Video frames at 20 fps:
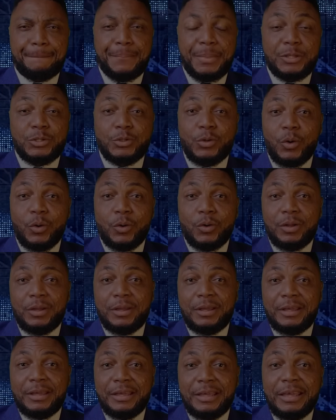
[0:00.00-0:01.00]
So,
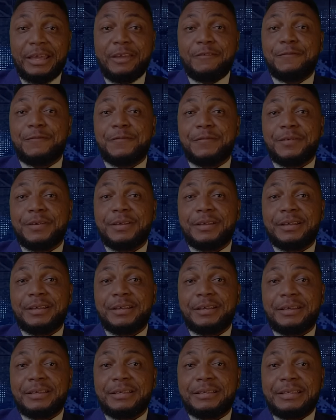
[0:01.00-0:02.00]
if
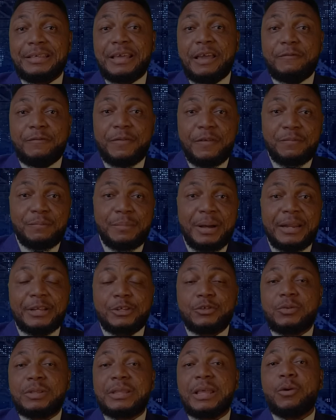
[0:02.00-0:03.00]
EFF
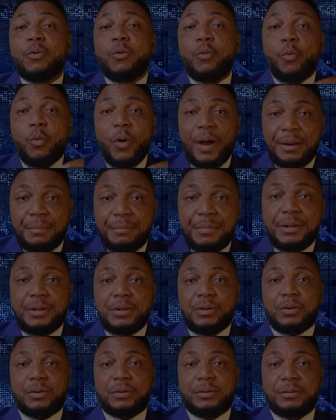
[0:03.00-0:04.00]
managed to take 1
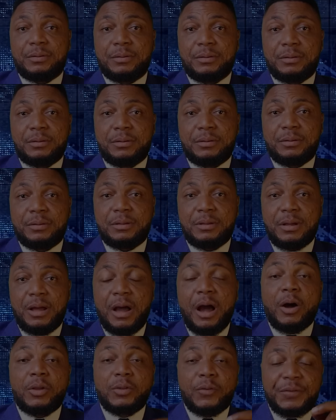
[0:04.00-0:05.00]
million
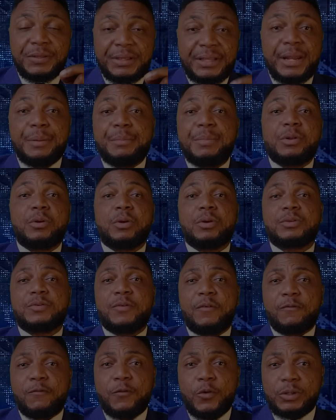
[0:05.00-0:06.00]
out of 3 million of
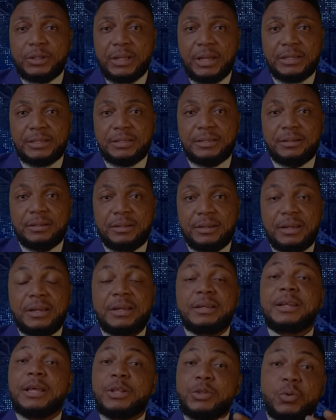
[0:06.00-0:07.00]
voters,
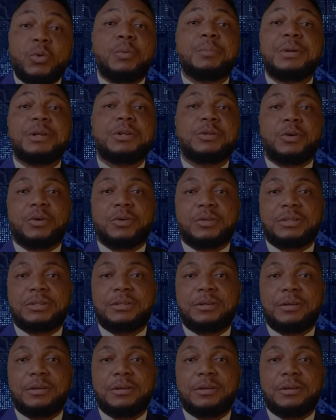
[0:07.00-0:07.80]
the 2 million,